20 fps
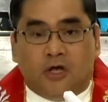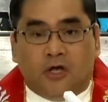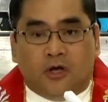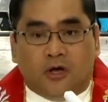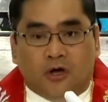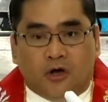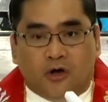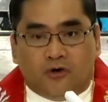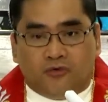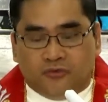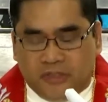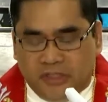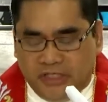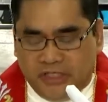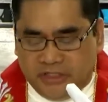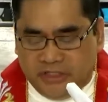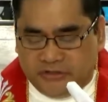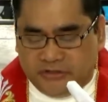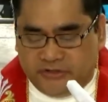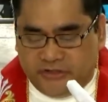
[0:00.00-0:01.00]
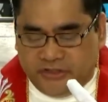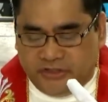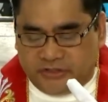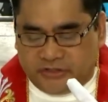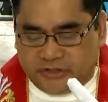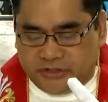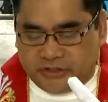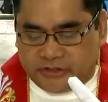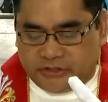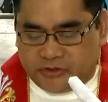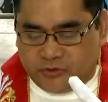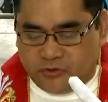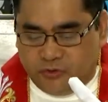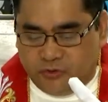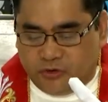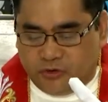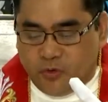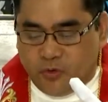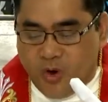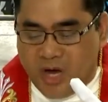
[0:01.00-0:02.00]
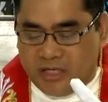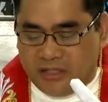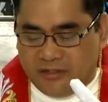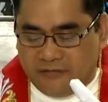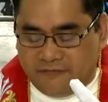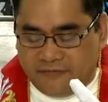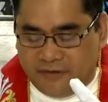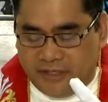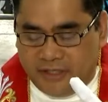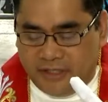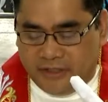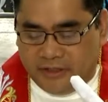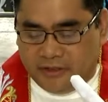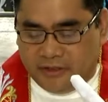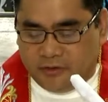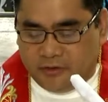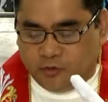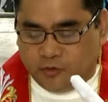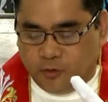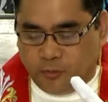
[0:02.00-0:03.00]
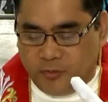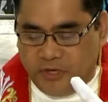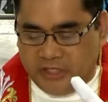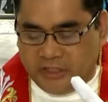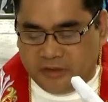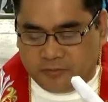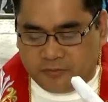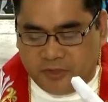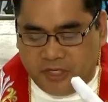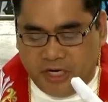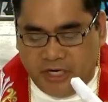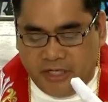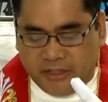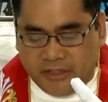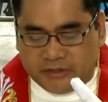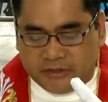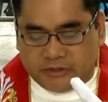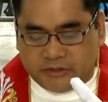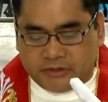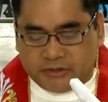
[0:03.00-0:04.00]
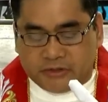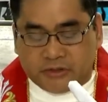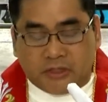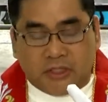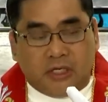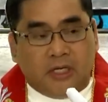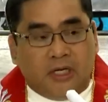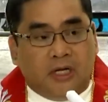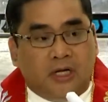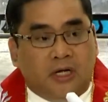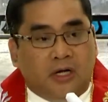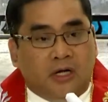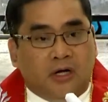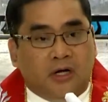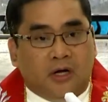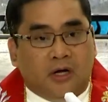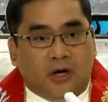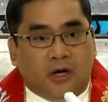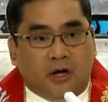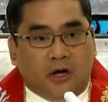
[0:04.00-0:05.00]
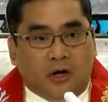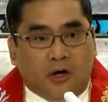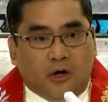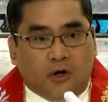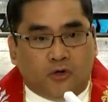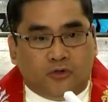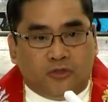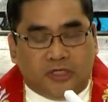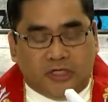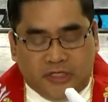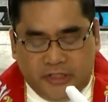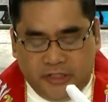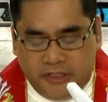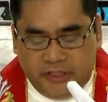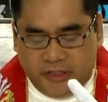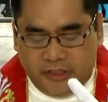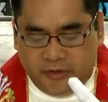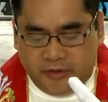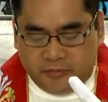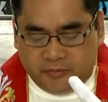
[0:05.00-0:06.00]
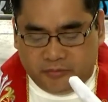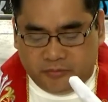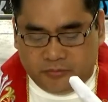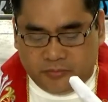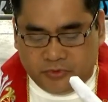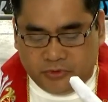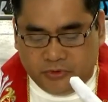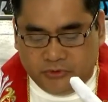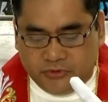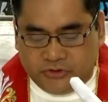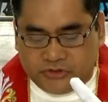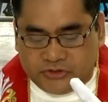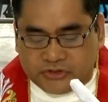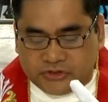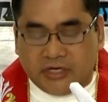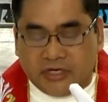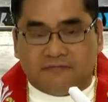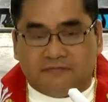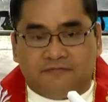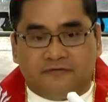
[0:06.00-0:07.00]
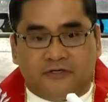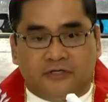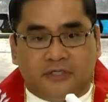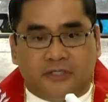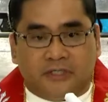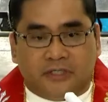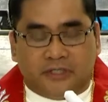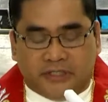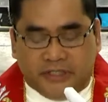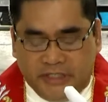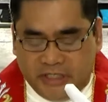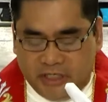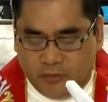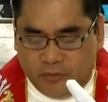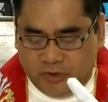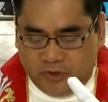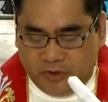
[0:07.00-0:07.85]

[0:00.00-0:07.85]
Only Jesus could qualify to pay the price. Only Him could suffer in our